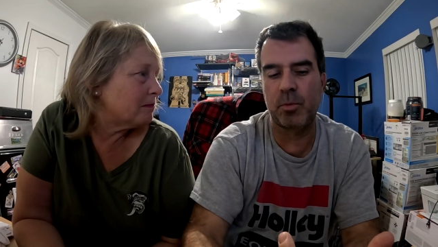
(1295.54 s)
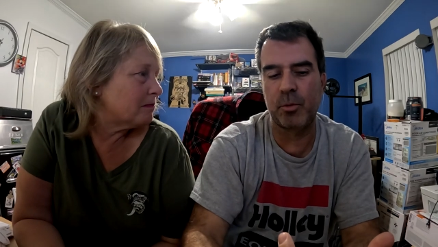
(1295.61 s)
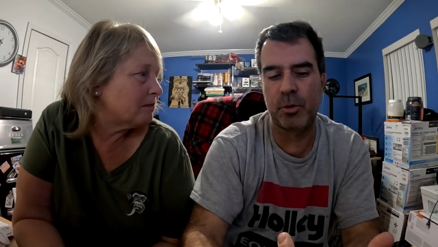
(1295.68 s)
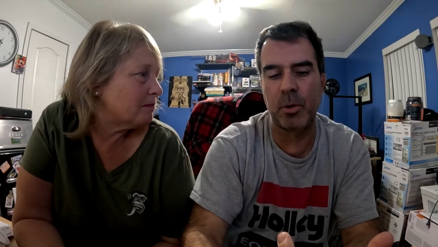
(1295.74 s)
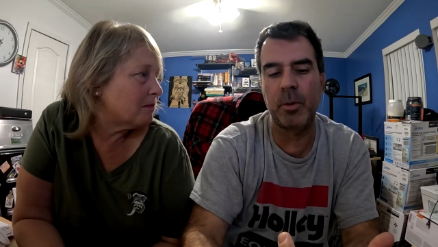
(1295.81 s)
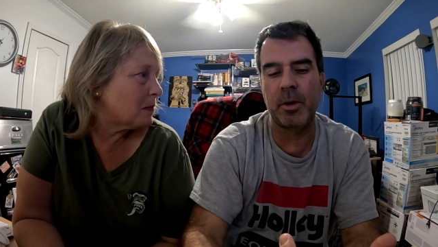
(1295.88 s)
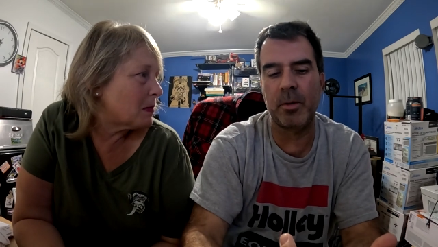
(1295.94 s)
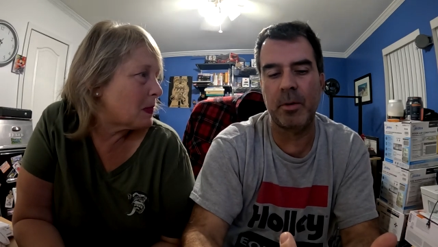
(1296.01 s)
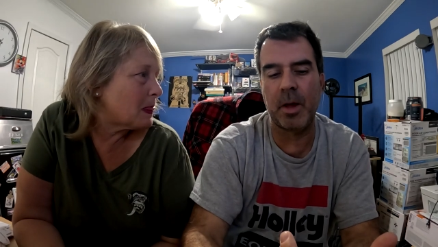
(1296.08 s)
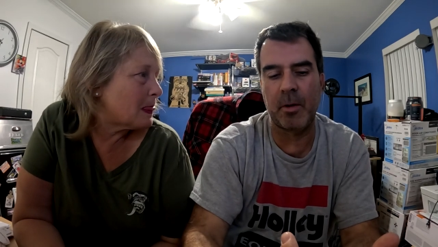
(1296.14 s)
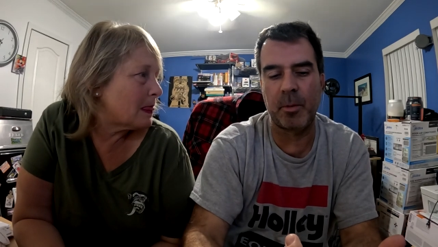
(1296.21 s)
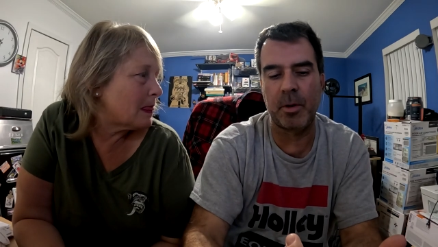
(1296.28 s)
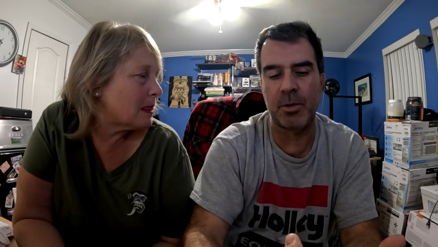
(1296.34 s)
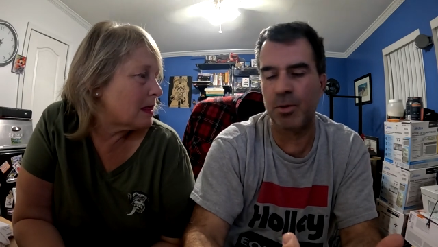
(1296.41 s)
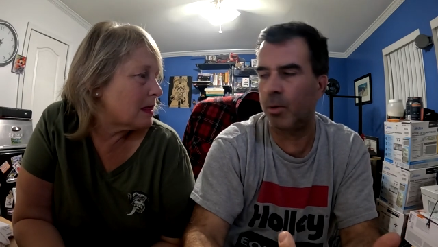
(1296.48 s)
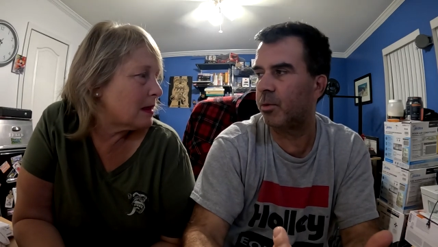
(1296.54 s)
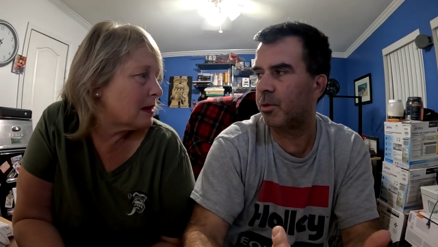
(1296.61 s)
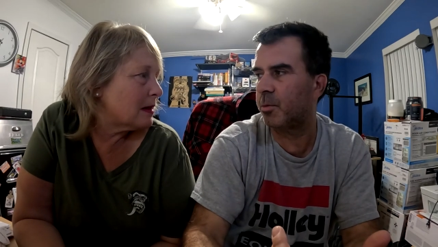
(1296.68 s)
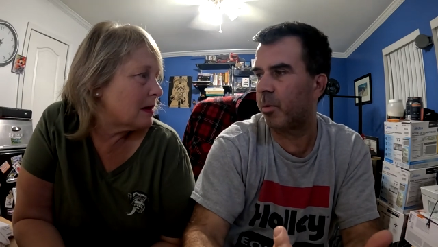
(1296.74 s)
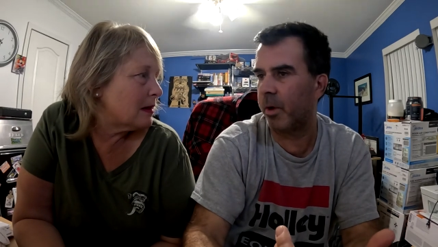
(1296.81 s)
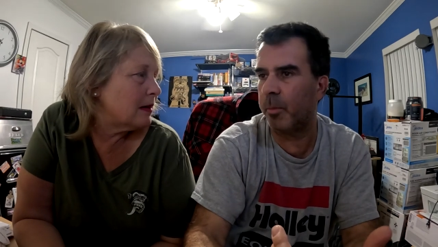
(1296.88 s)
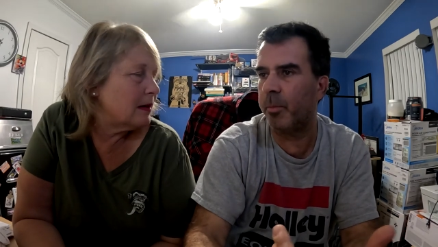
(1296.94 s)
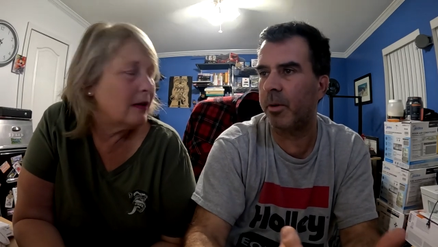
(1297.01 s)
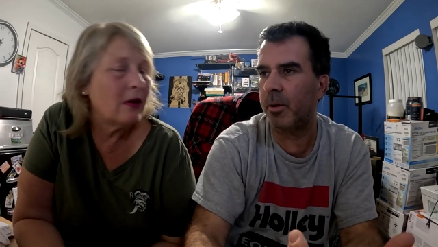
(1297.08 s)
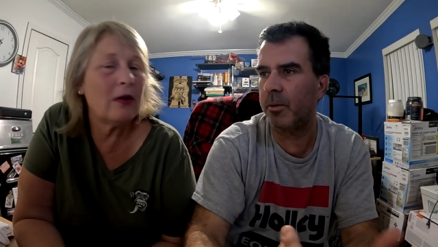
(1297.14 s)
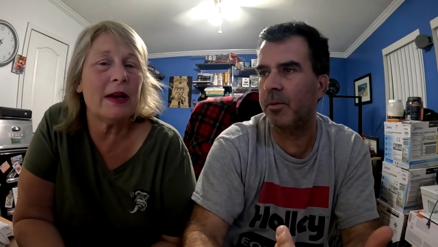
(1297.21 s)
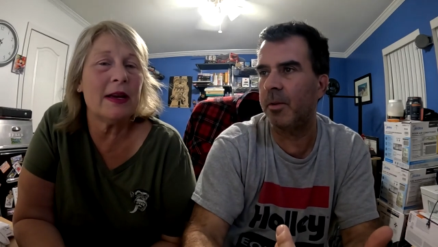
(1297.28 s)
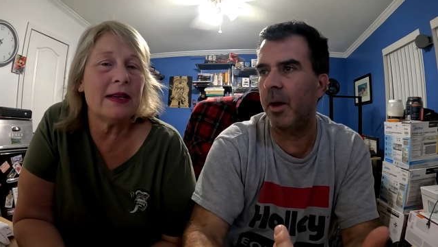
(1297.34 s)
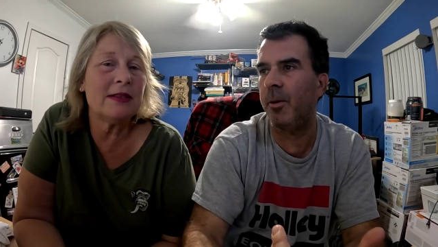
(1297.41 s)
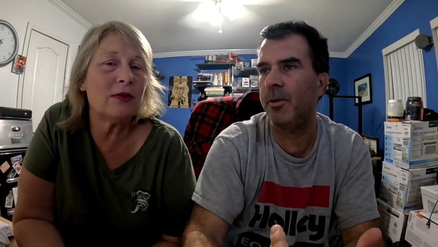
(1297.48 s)
Speaker 1: do it and have my shoulders break. But
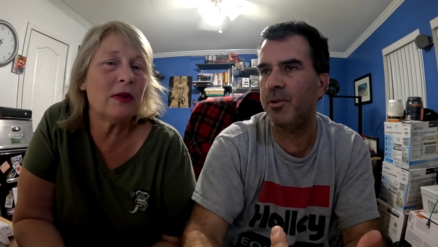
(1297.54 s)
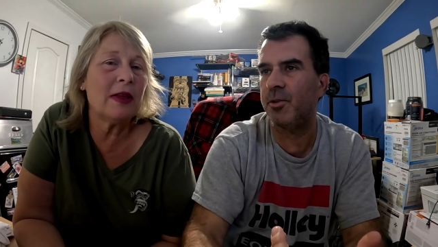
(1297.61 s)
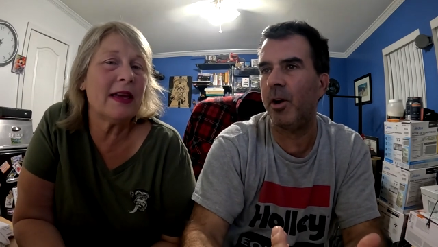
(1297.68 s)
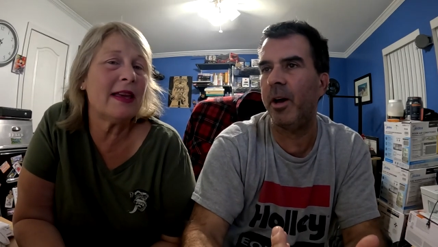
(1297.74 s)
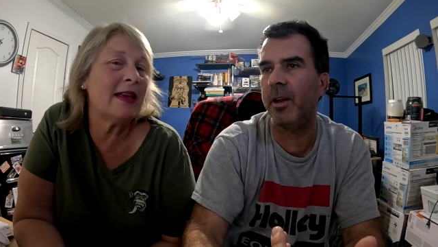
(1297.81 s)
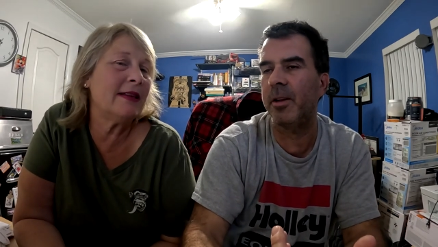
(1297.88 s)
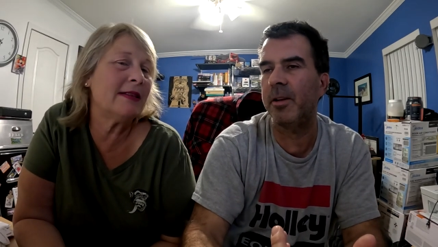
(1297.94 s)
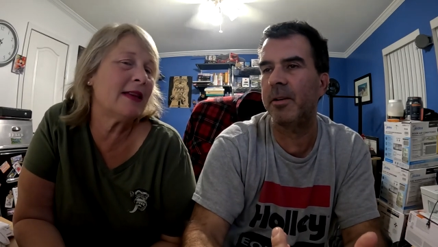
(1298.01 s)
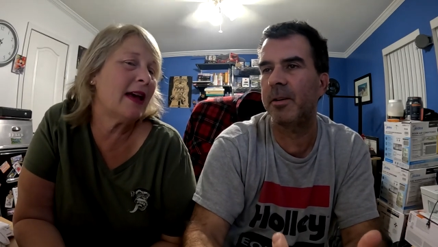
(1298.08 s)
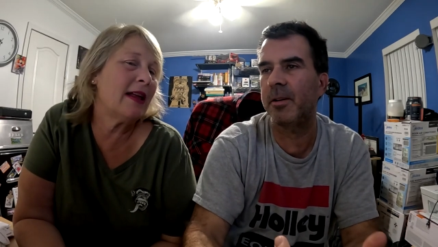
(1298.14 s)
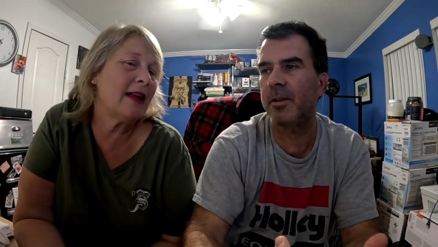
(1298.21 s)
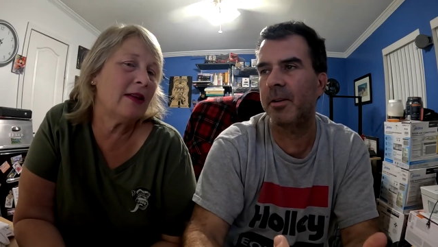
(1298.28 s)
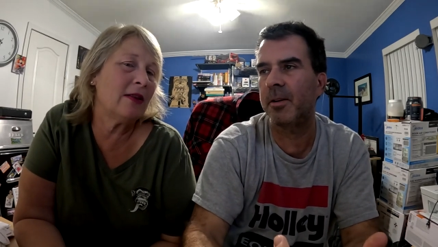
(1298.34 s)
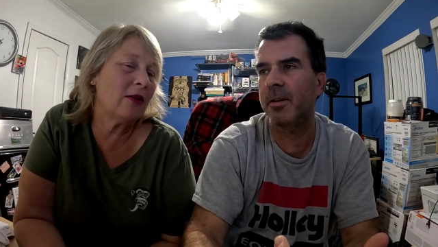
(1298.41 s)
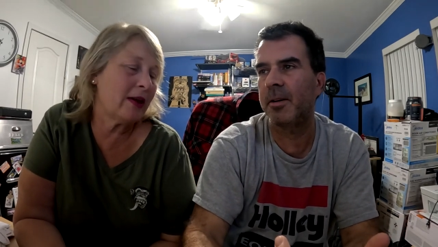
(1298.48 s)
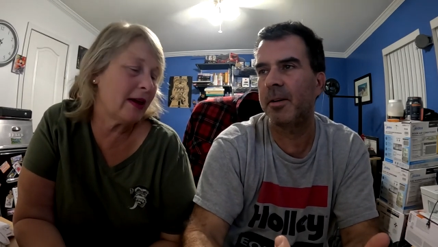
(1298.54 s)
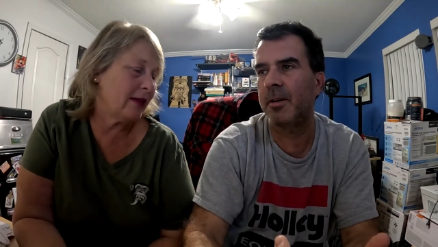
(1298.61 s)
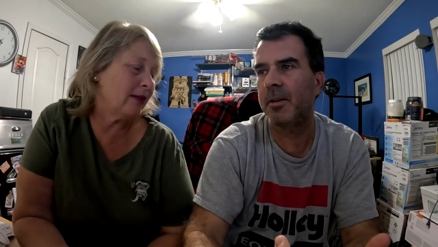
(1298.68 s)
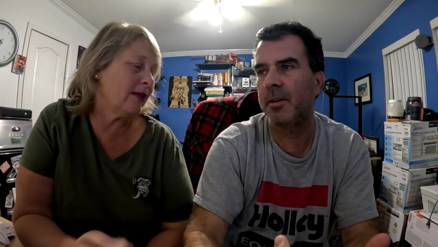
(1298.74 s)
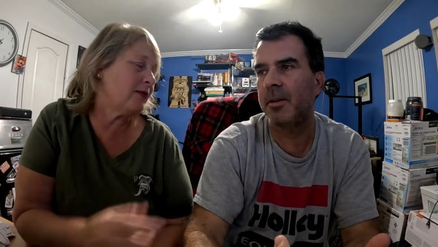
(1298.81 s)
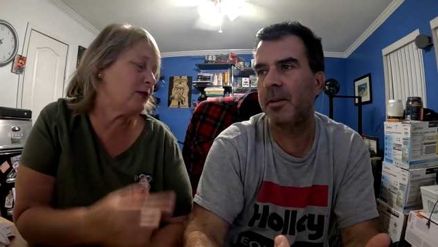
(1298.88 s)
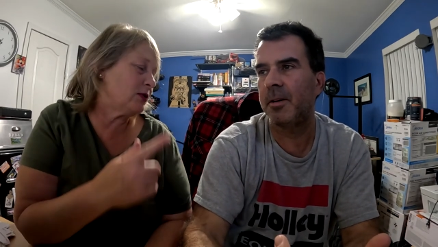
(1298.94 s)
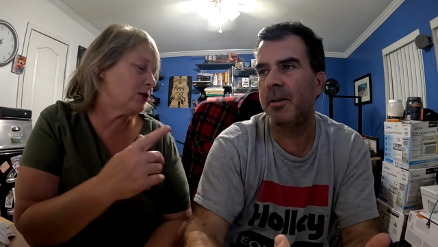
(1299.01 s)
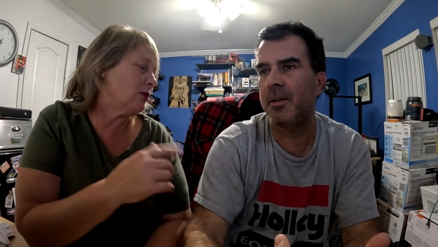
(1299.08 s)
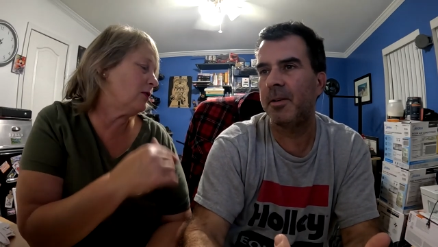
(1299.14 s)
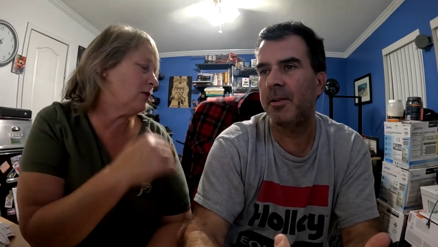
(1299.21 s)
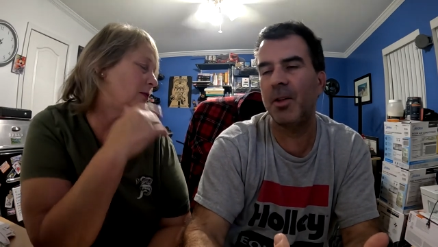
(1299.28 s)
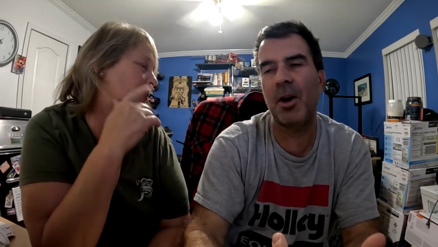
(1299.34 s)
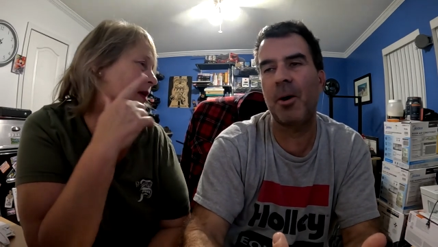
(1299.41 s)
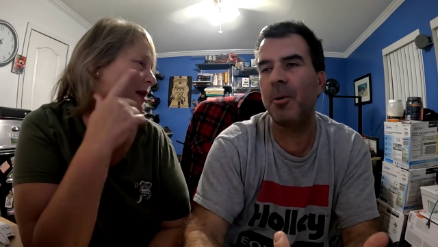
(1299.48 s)
okay, I, I so like he's
Speaker 2: got okay, lift your
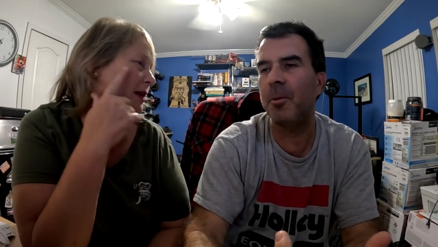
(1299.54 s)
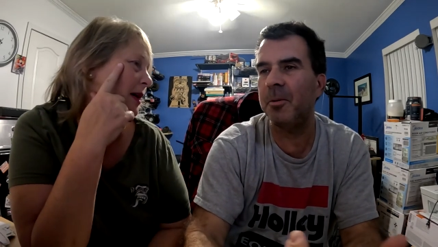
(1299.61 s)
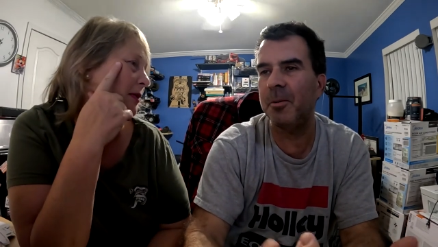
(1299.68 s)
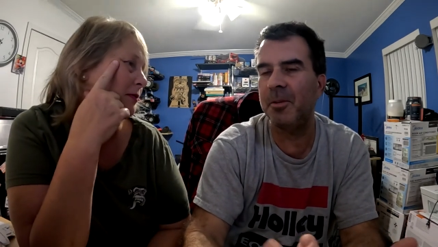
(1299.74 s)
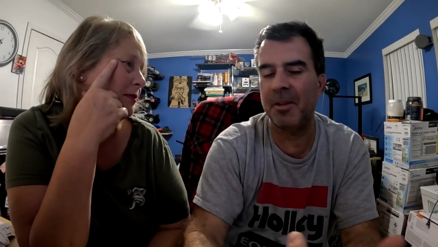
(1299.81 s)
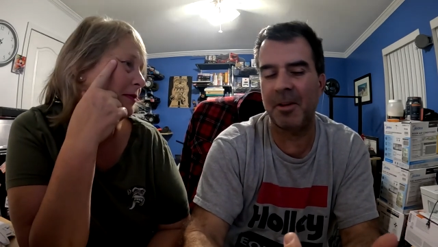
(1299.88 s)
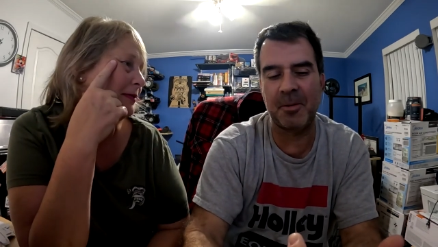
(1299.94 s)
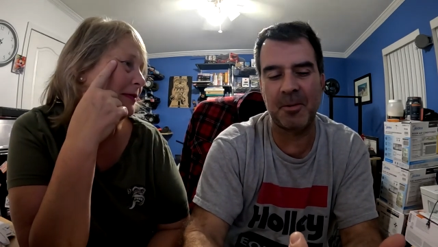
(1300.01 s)
shoulder. No, right now. no,